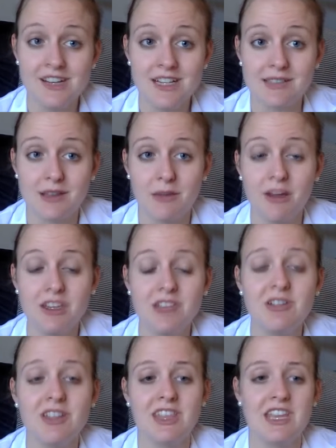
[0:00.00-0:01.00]
So I want you
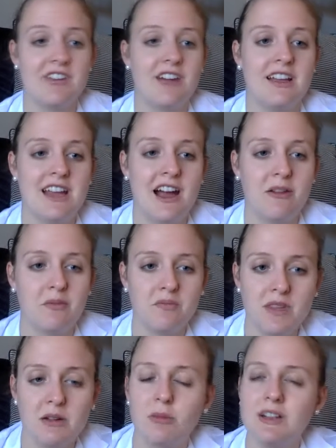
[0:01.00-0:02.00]
to think right now,
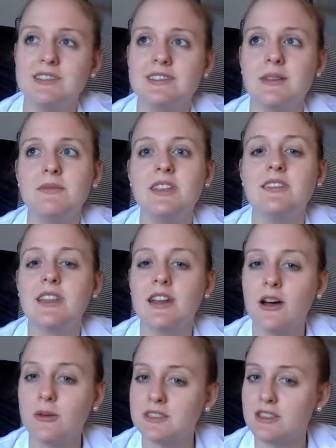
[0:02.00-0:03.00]
what's something that
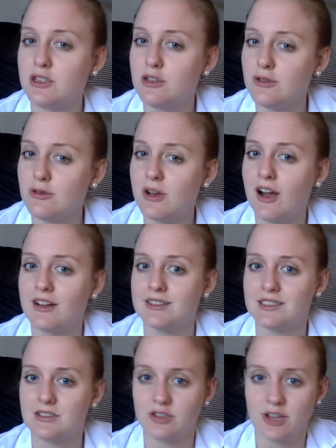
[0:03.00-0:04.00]
helps you
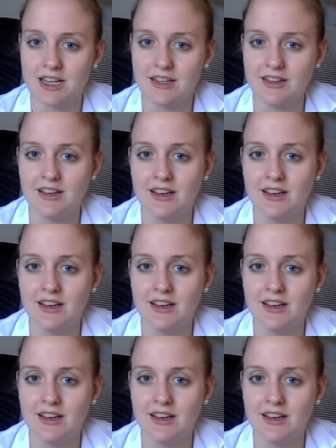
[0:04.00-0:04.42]
concentrate?